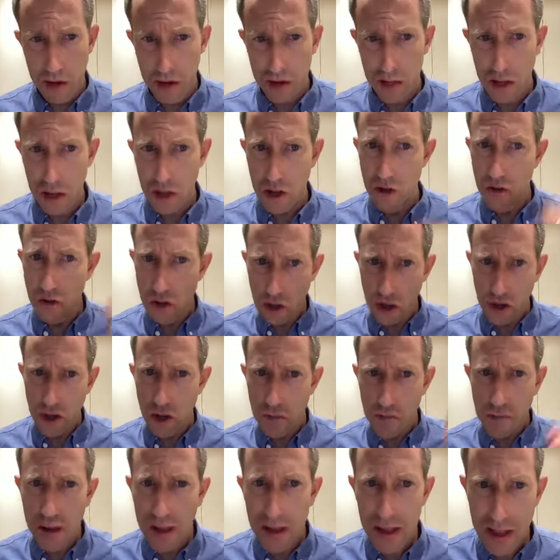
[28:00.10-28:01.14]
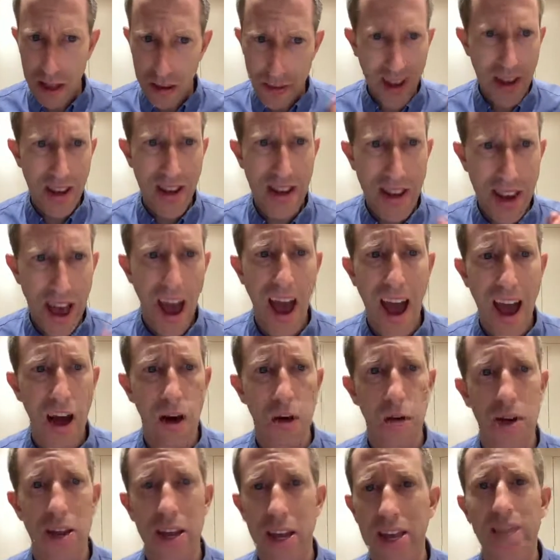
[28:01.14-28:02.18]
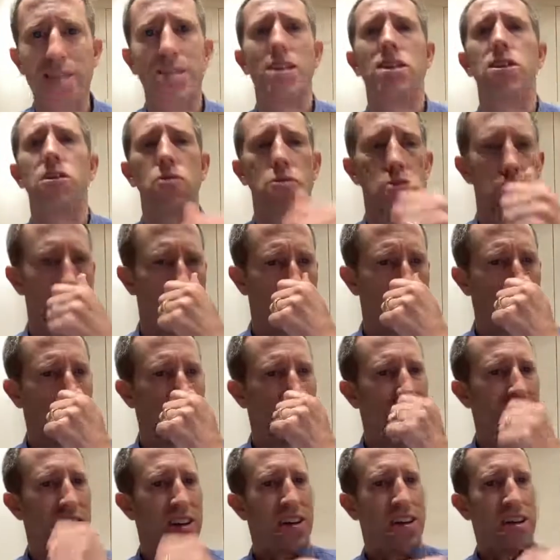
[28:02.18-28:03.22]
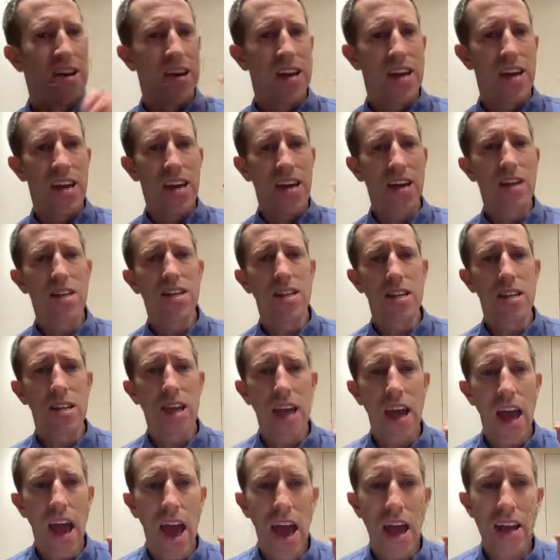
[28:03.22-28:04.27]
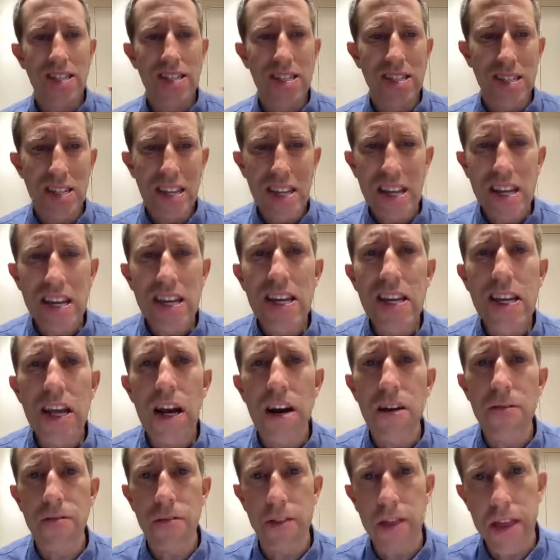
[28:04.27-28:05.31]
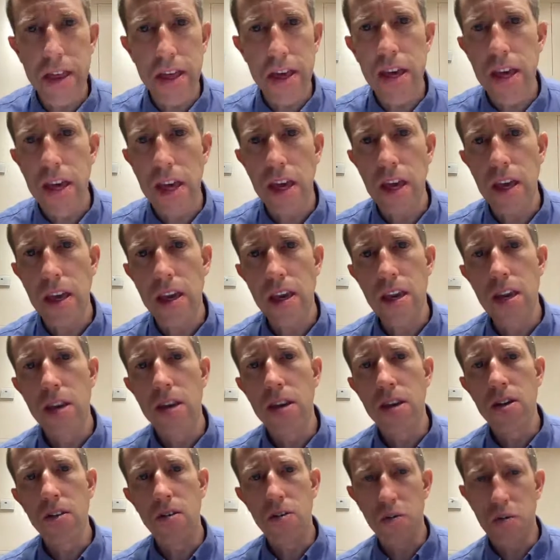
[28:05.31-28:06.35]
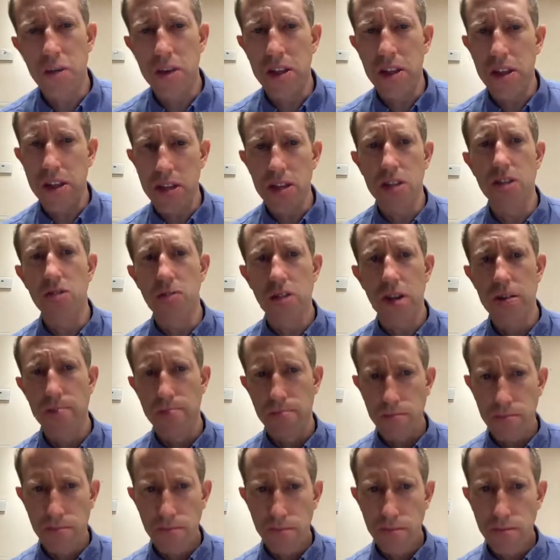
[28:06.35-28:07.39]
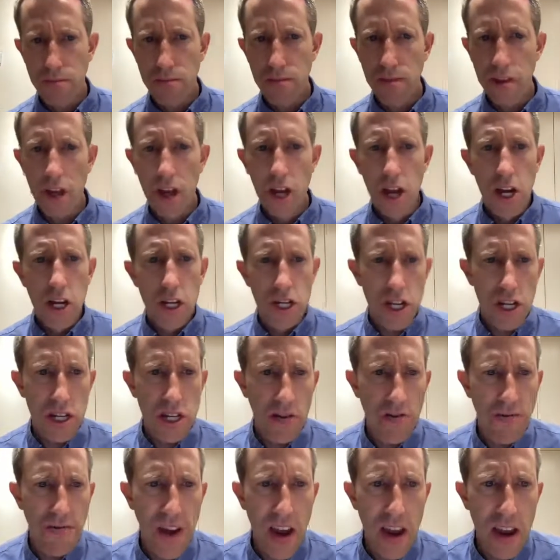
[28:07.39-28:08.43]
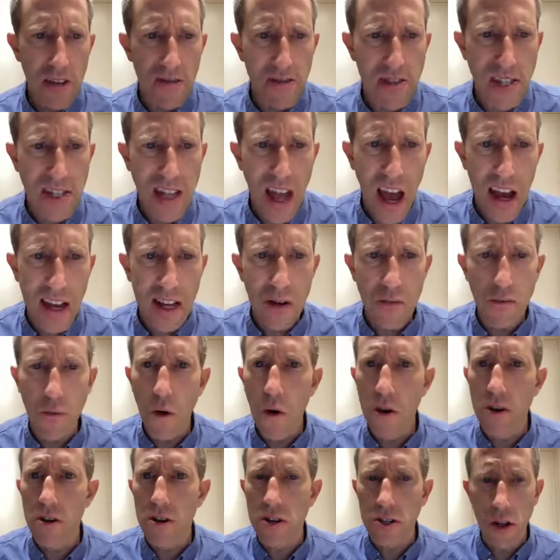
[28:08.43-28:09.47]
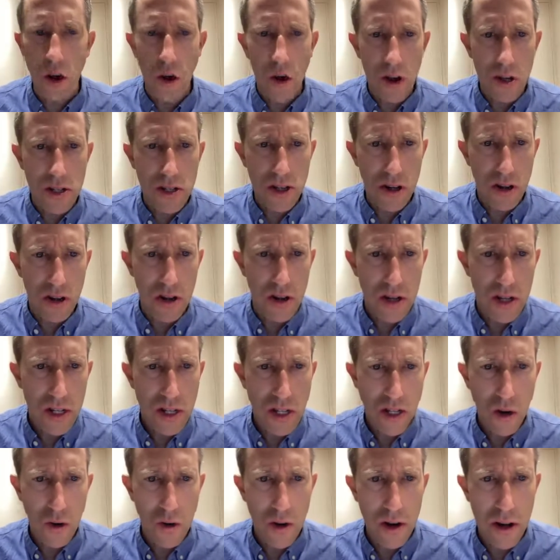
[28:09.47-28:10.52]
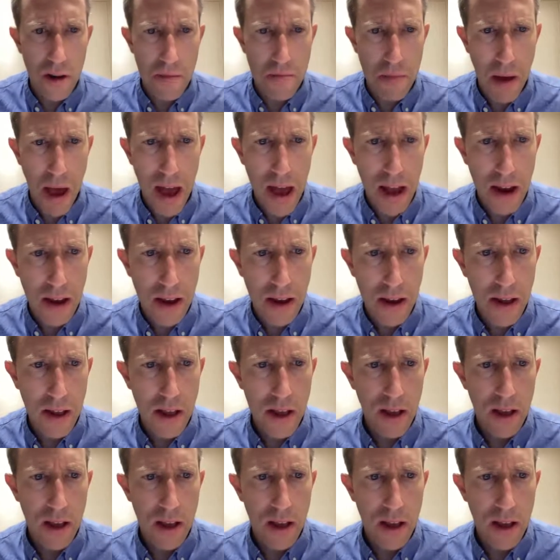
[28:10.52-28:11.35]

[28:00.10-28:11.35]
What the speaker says: Milton. You should be living now in 1802. England has need of thee. They need you. She is a fen of stagnant waters, altar, sword, and pen.